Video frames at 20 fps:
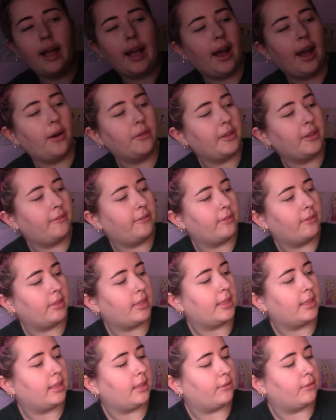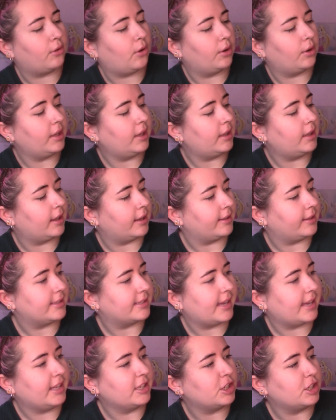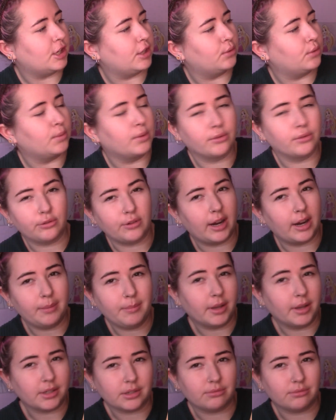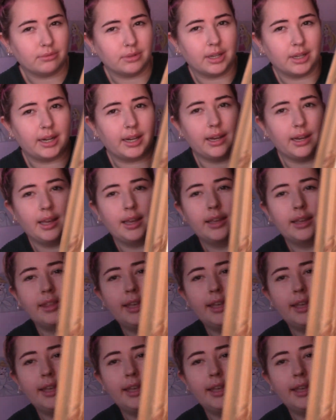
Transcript: how they've, they've got it like the sketch in the wooden frame, I just really like